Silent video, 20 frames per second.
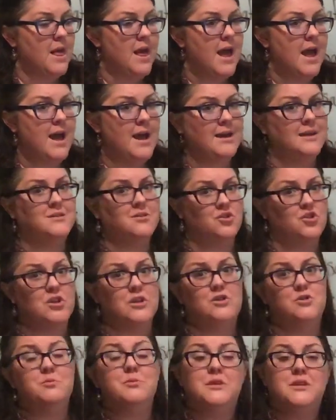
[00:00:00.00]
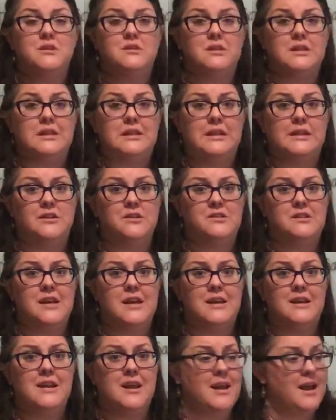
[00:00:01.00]
as Judge Murray Sinclair
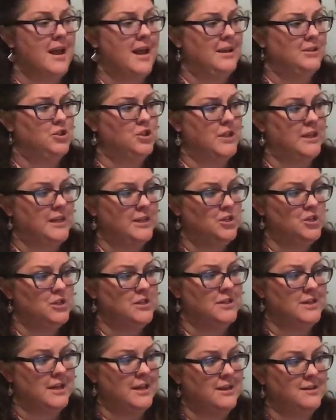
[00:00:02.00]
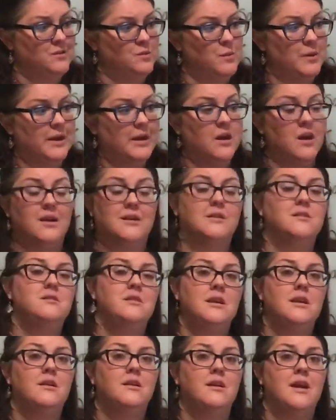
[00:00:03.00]
said, education is what got us
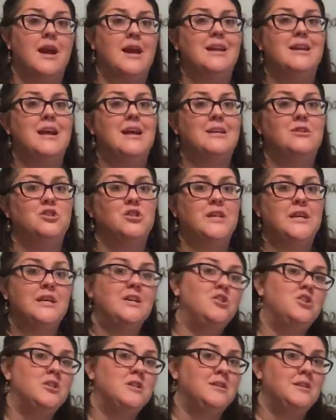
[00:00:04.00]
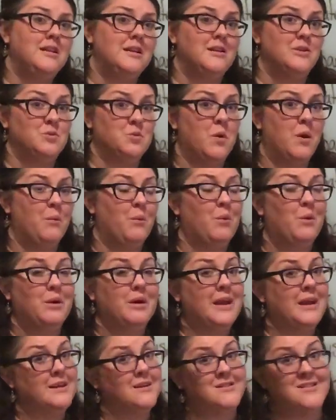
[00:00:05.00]
here and education is what
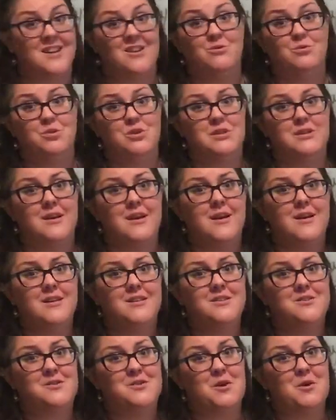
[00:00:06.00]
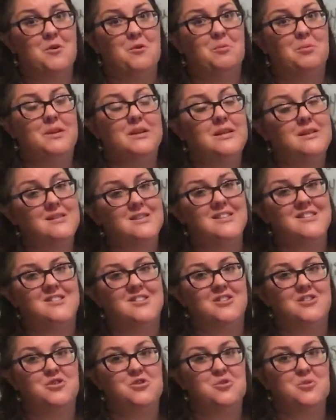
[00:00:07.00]
will get us out. So please
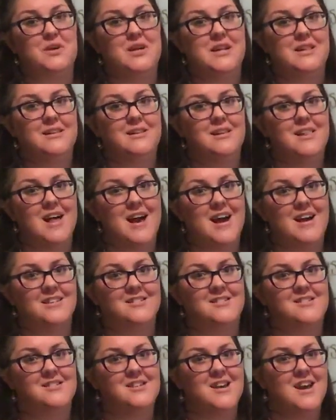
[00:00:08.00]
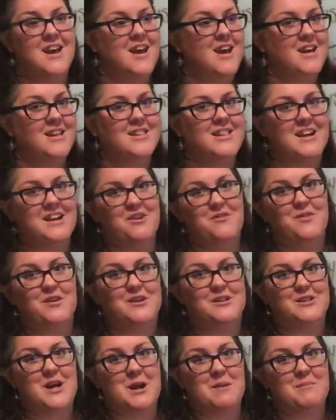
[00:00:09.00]
consider joining the class. Thank you for
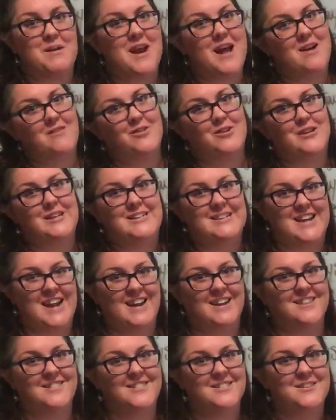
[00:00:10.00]
your time and have a great day.